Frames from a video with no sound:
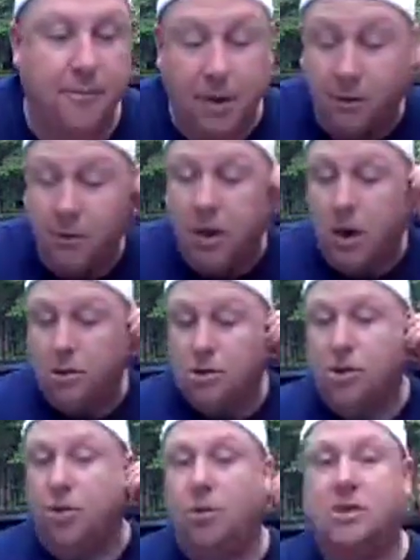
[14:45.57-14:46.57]
in
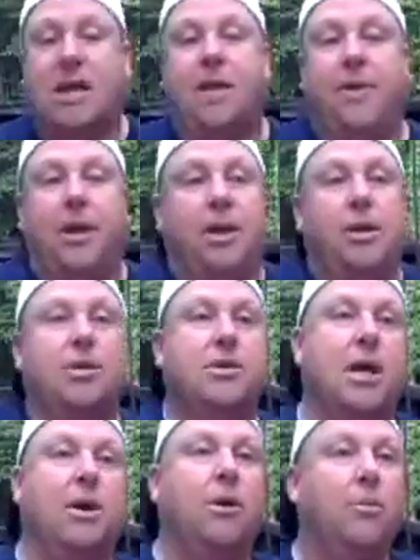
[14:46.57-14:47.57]
regards to what's happening in your
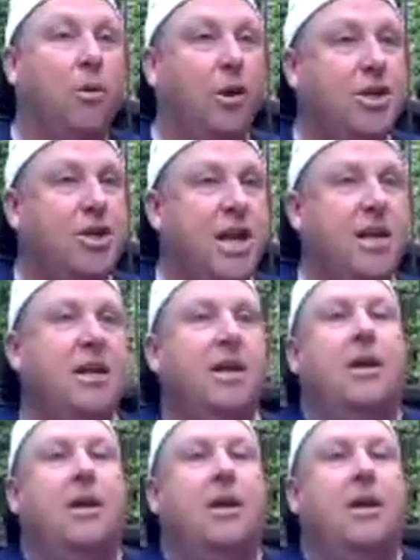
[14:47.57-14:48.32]
town. Good morning, Jen.